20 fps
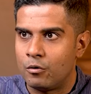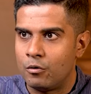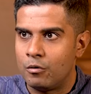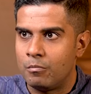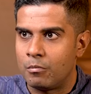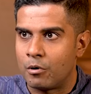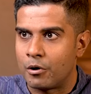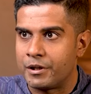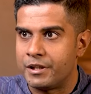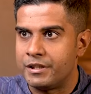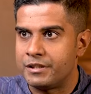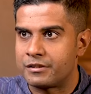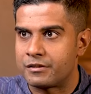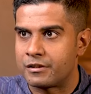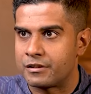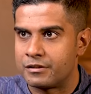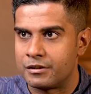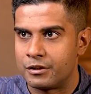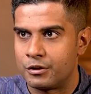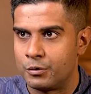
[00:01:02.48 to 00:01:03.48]
whole body
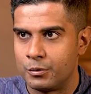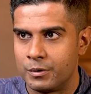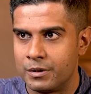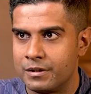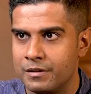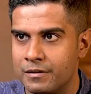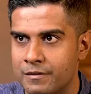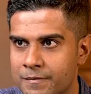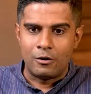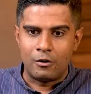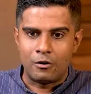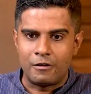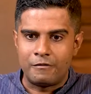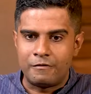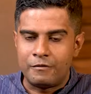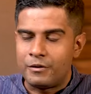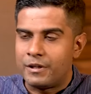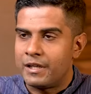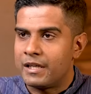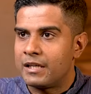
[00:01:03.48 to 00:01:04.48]
structure together. Or
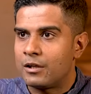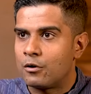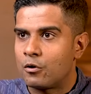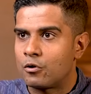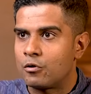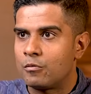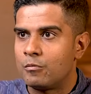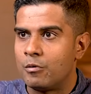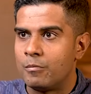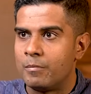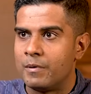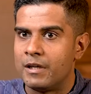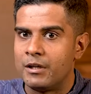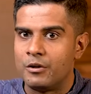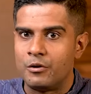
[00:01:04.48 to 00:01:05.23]
if you take an automobile,